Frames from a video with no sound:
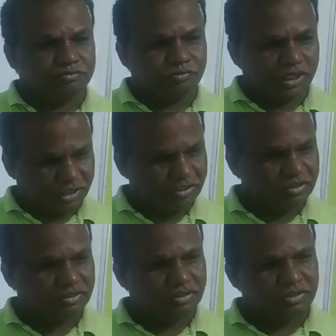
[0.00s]
but
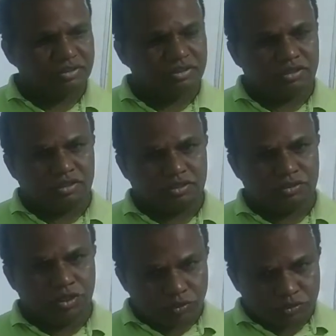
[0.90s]

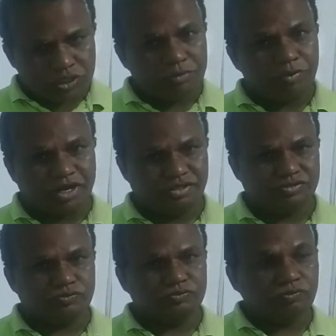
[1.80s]
you have to
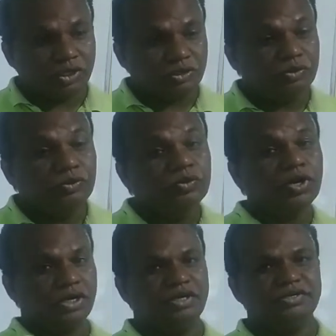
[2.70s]
revise what you
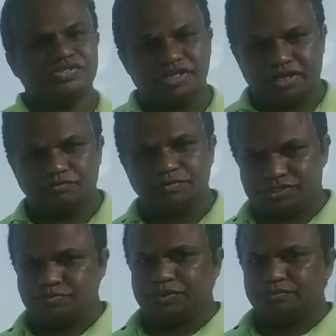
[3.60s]
understand
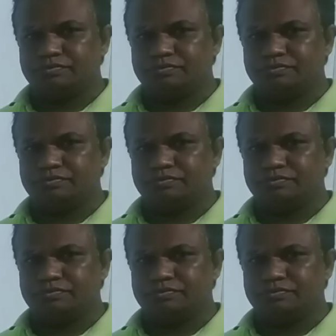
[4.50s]
first of all.